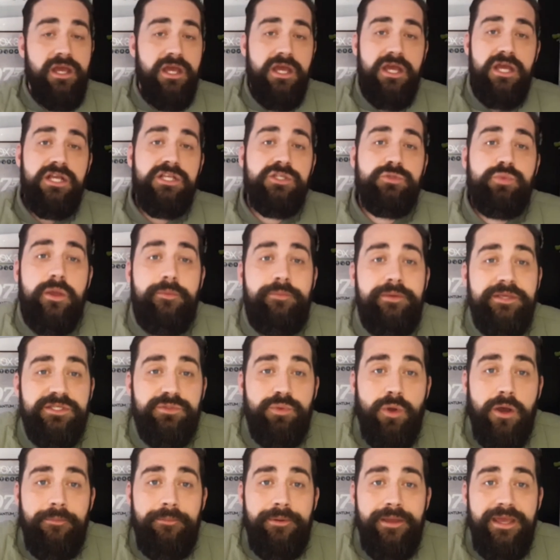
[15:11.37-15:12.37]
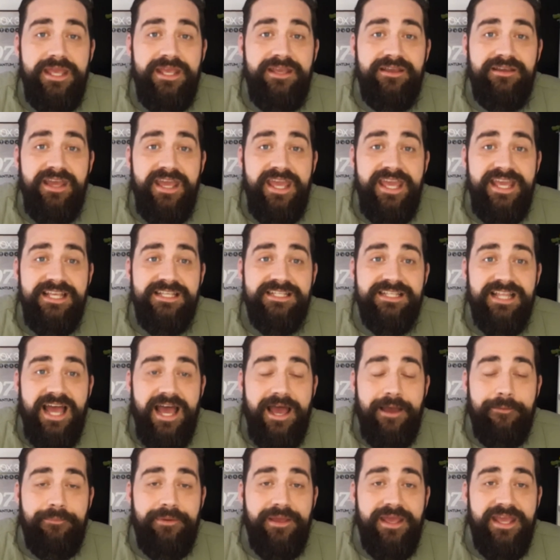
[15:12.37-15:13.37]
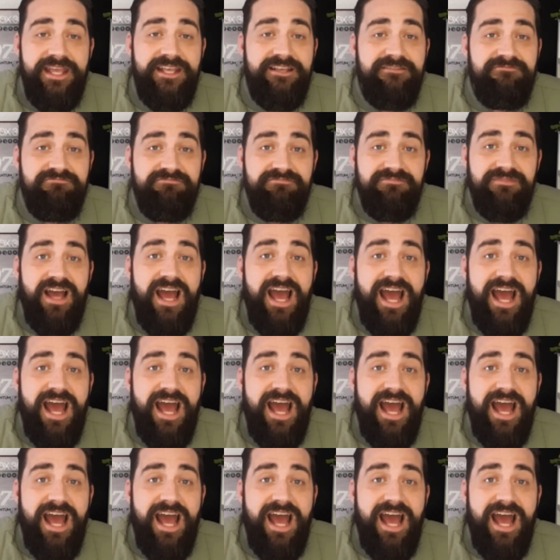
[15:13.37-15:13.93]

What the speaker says: swippy swappy, he's happy,